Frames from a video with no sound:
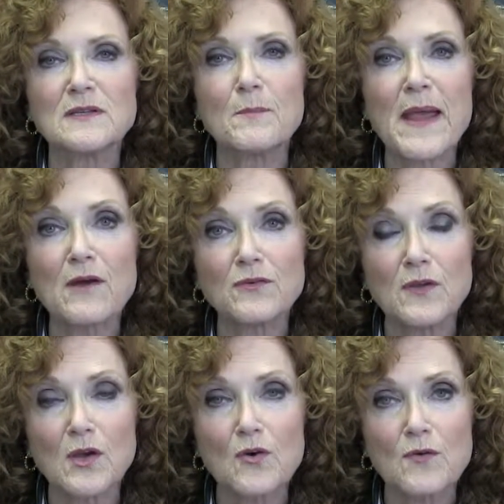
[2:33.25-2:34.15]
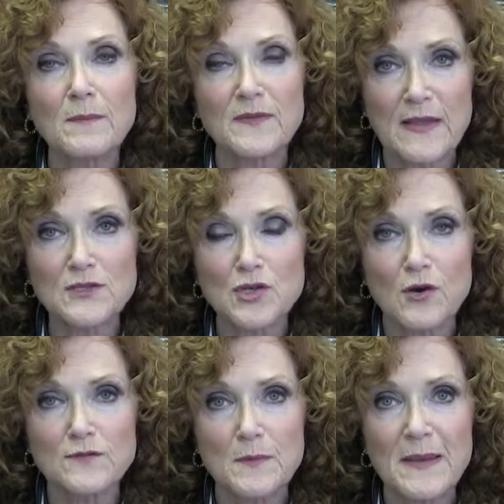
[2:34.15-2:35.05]
the parenting agreement that
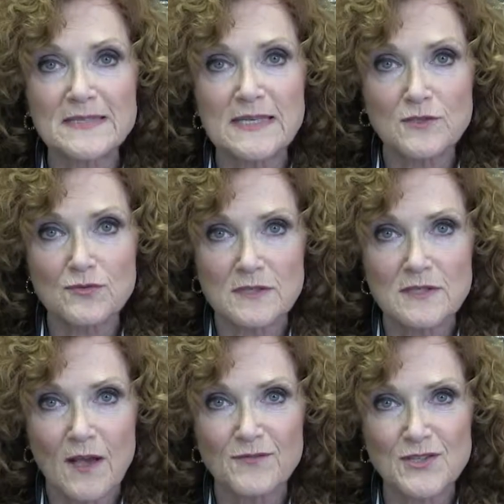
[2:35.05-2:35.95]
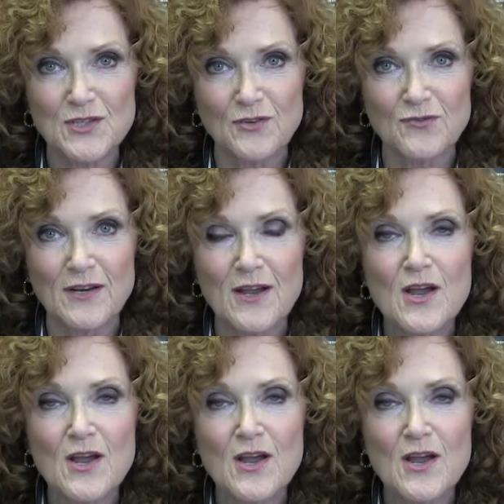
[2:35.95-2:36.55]
serves the best interests of the children.